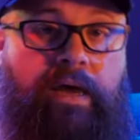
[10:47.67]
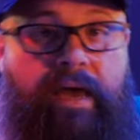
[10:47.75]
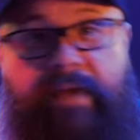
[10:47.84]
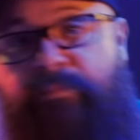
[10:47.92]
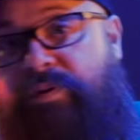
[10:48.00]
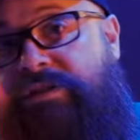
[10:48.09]

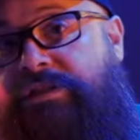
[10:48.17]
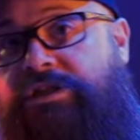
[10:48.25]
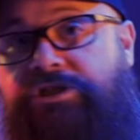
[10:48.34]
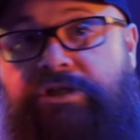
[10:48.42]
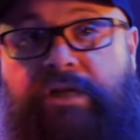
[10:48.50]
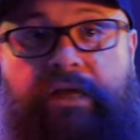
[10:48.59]
a
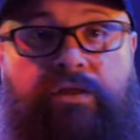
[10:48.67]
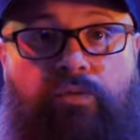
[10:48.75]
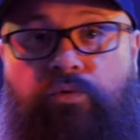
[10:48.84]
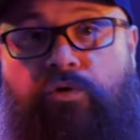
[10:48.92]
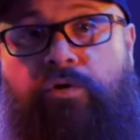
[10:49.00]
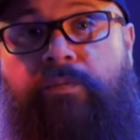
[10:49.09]
position in the
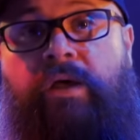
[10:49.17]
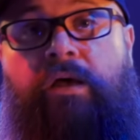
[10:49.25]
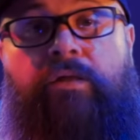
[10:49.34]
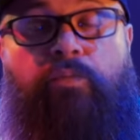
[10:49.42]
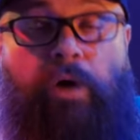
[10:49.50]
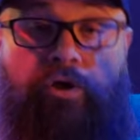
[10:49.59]
room
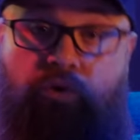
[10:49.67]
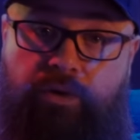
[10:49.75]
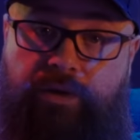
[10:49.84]
where you